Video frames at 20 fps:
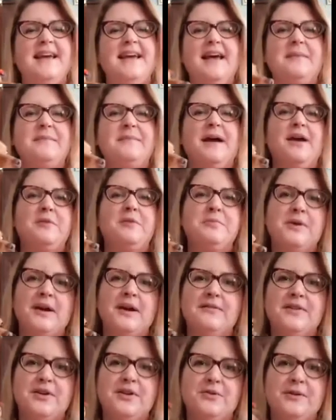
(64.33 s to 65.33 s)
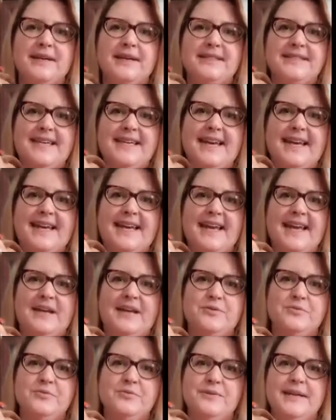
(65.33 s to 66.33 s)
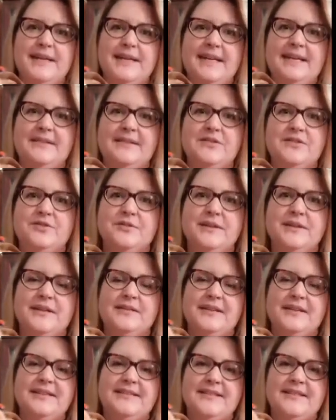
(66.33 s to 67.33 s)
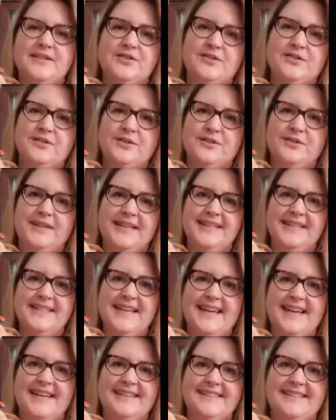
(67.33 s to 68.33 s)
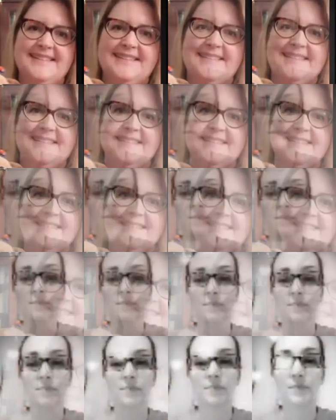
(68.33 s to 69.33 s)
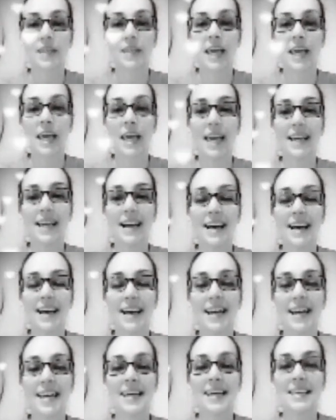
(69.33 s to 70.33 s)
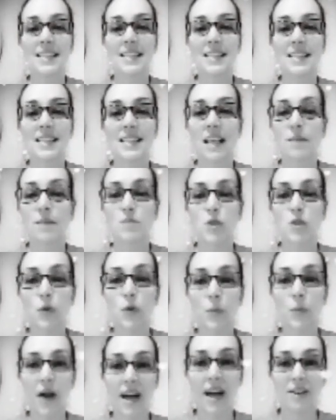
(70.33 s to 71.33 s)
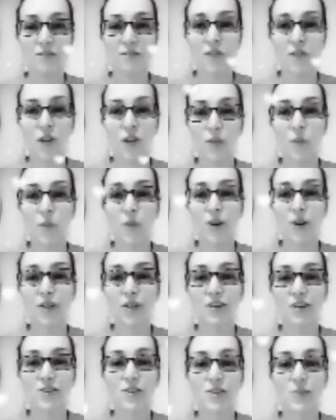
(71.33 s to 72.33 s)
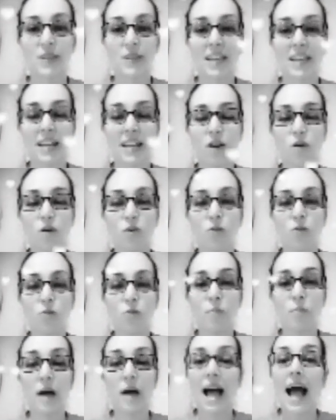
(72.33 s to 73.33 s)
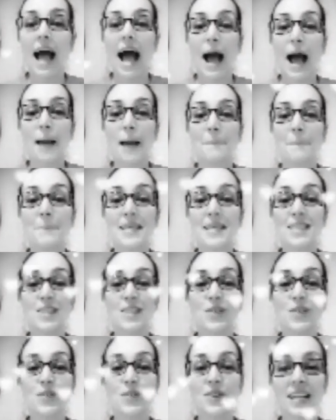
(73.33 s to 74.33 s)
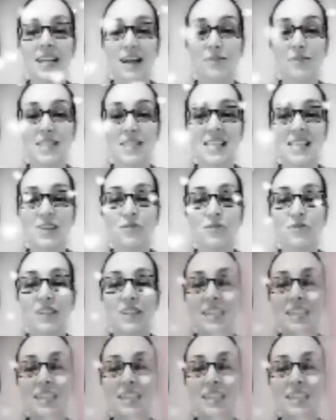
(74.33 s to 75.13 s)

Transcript: Um, I hope you're having a great day and reading during these digital learning days. Hey guys, I'm so proud of all the work you're doing at home. I miss you and I will see you really